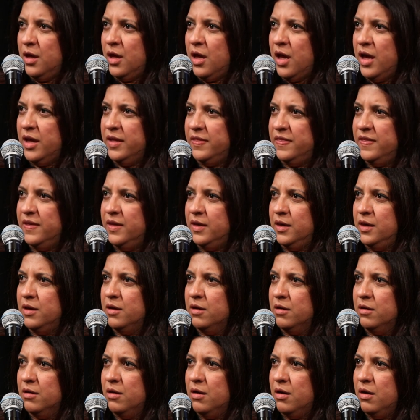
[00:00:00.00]
I think
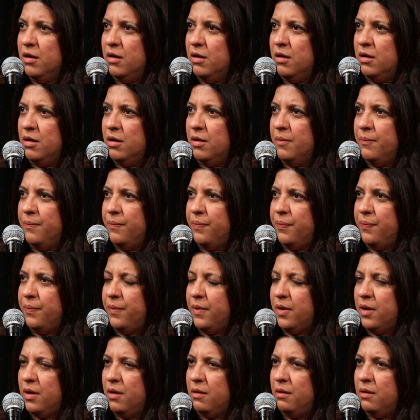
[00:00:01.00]

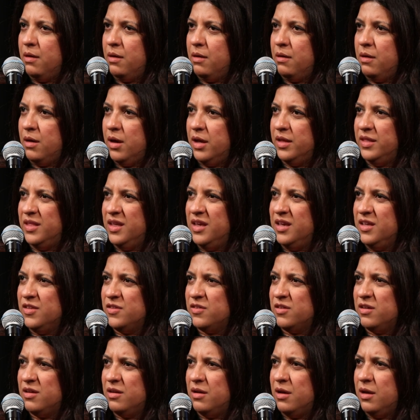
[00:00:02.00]

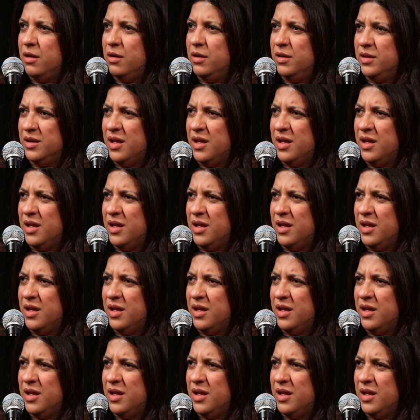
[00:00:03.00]
it